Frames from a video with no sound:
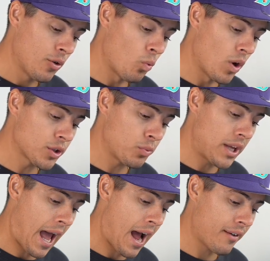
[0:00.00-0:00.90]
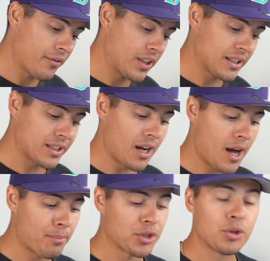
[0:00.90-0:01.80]
Once we have this
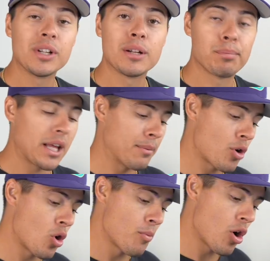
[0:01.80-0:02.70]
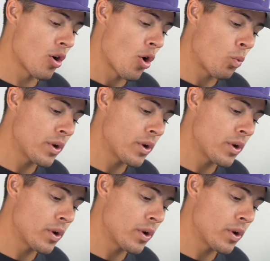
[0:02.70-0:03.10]
opportunity to play pro ball,